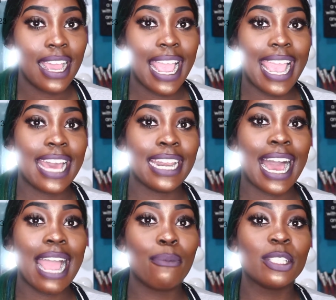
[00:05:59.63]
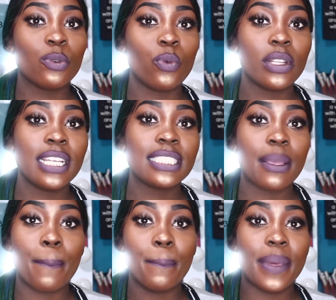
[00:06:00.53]
And I was willing
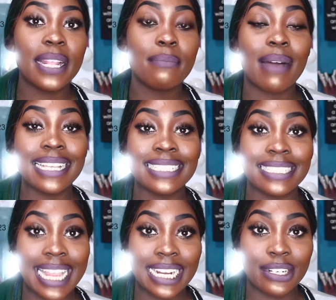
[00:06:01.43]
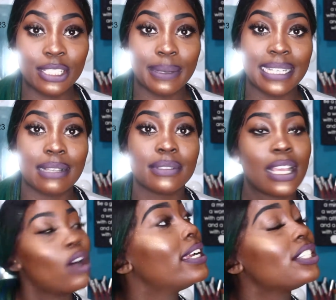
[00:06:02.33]
to bend my standards because I was
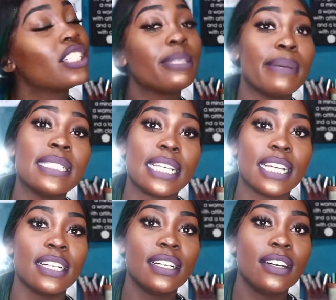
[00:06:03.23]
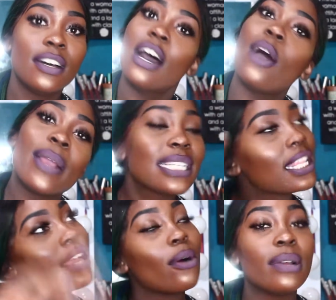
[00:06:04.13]
like, he's just busy. Oh, he has a
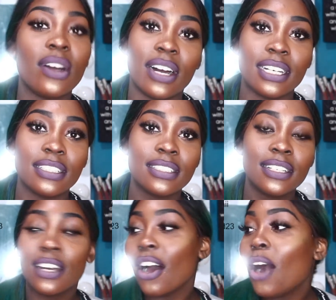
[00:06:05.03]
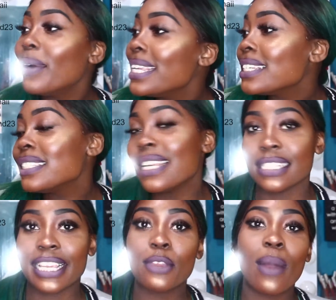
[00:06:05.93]
lot going on. Oh, he does
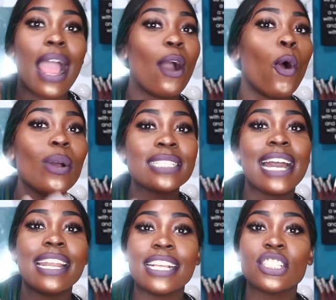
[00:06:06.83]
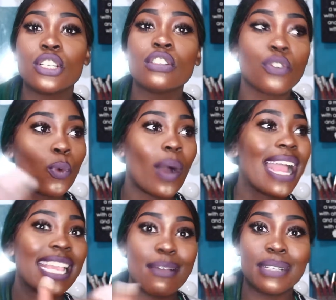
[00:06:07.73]
this. Like, I always had an excuse for
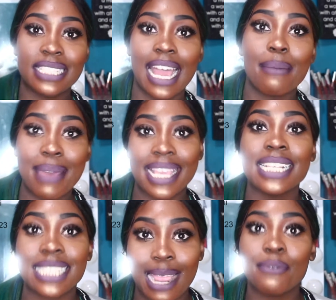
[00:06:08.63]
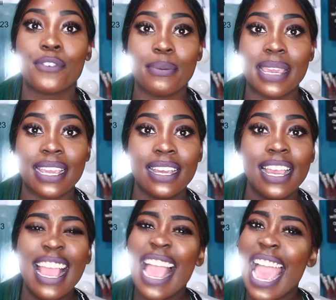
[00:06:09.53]
why he was not making time for me.
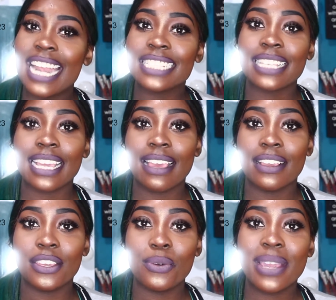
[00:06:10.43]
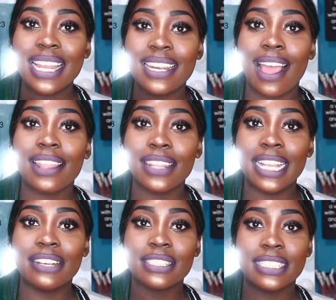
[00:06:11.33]
And it's like, you cannot
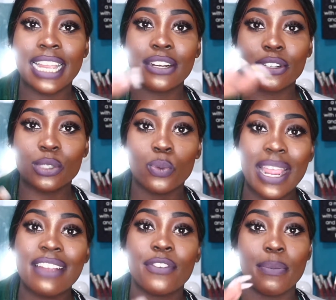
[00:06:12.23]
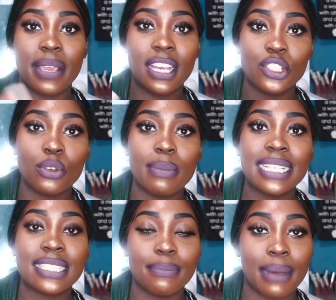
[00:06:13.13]
let your standards waver because you
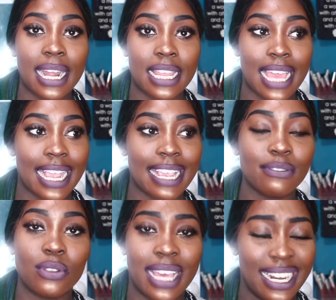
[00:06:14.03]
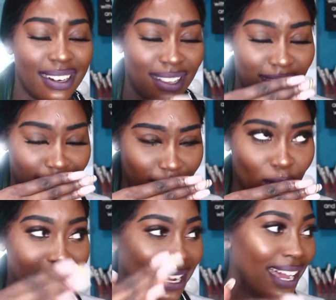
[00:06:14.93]
meet somebody that gives you that,
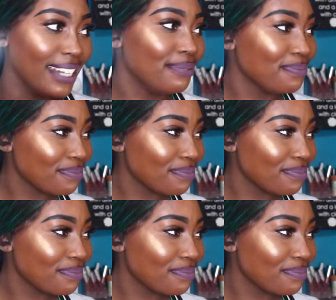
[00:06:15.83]
oh my God,